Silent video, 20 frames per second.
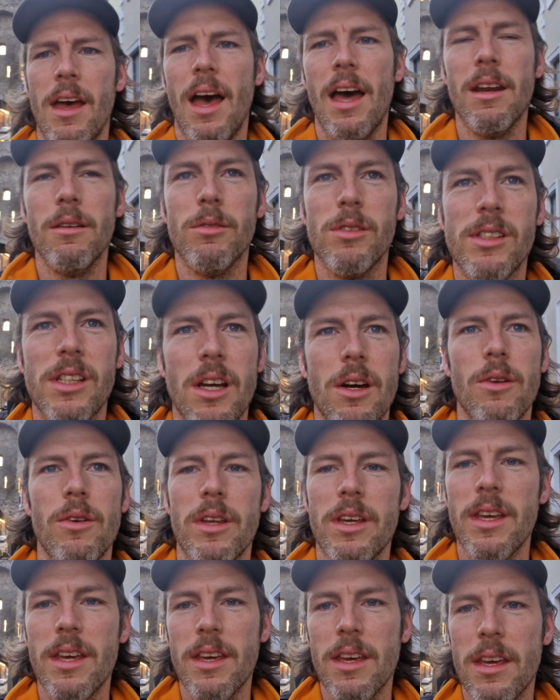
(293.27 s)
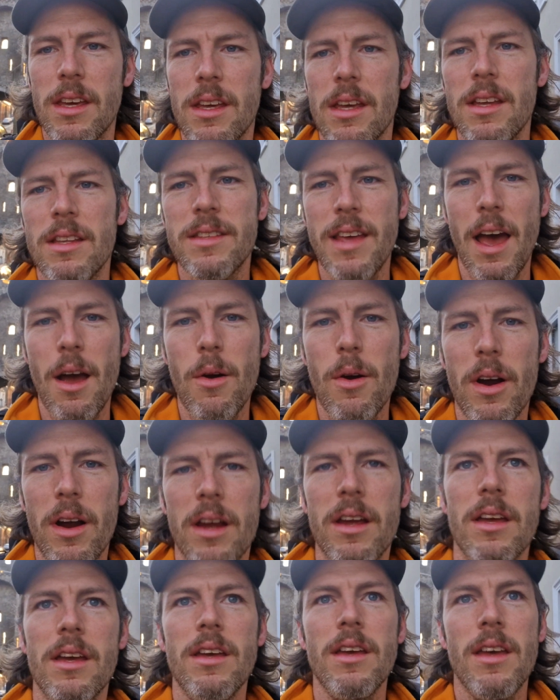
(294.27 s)
and it was the only
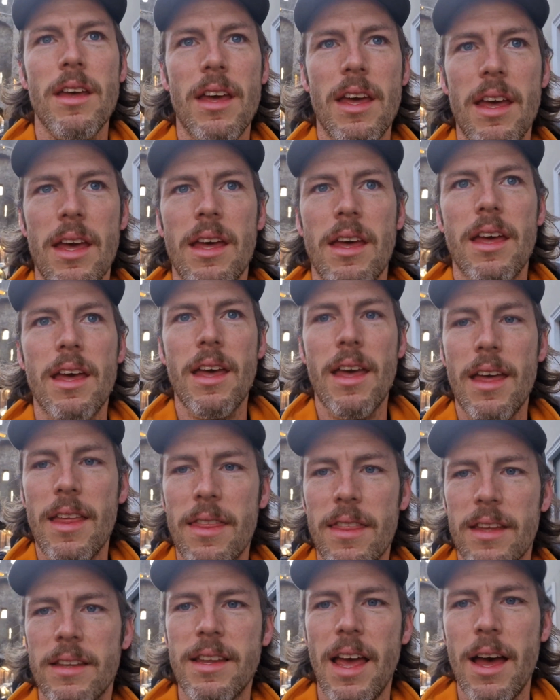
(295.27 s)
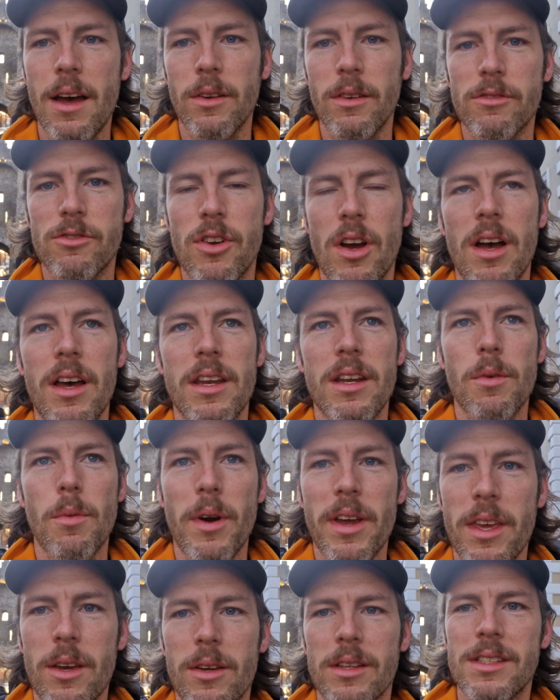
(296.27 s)
tower in the town of Drogheda
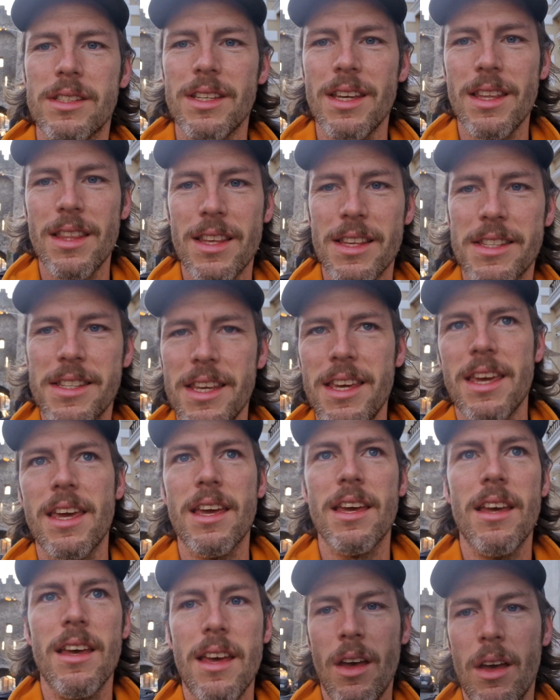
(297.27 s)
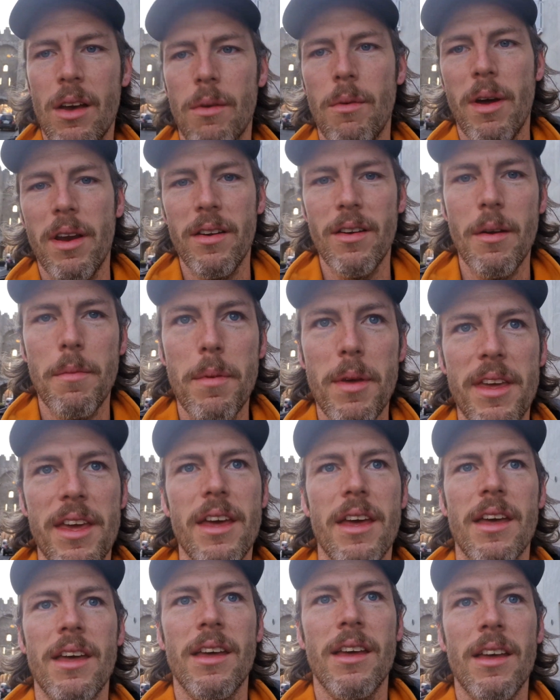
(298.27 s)
where you could see the sea, whether it be
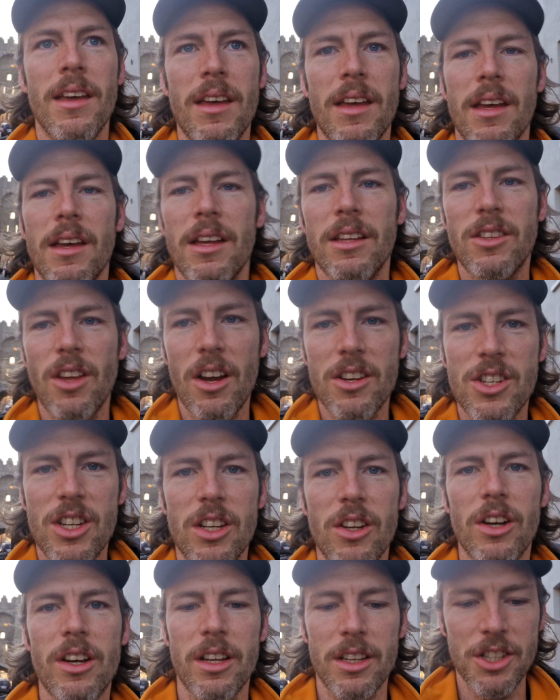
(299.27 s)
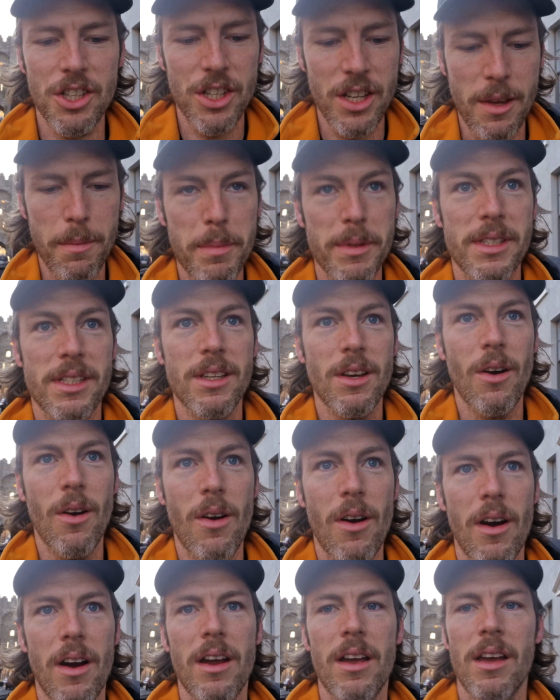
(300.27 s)
dodgy looking ships
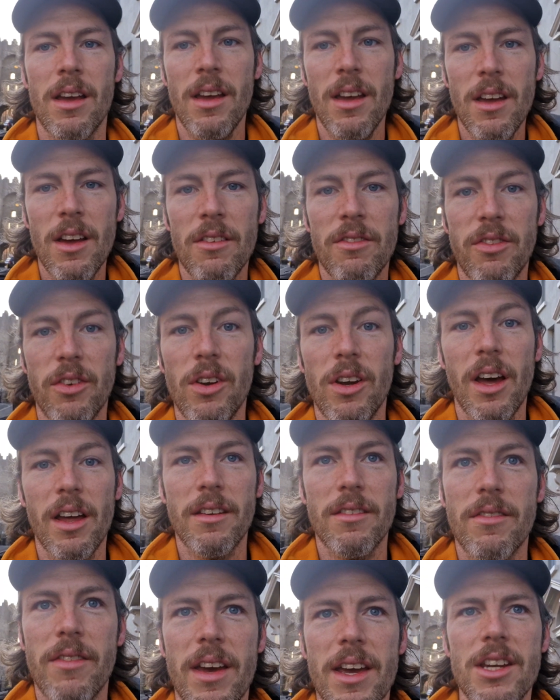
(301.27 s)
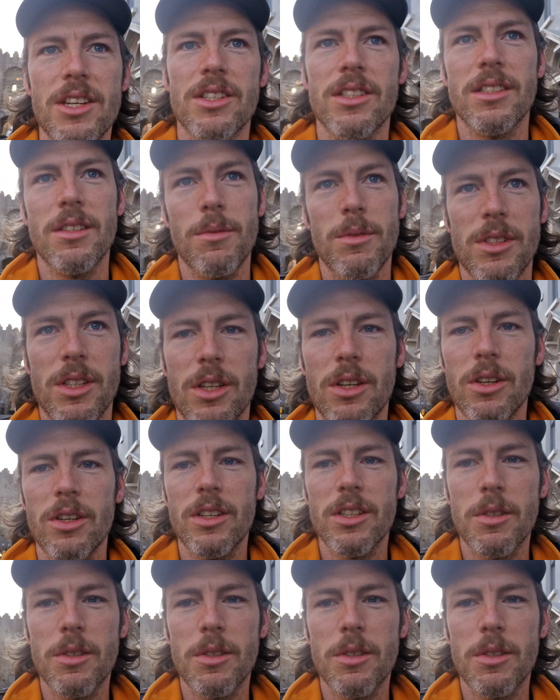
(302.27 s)
or full-on invasions. It was a good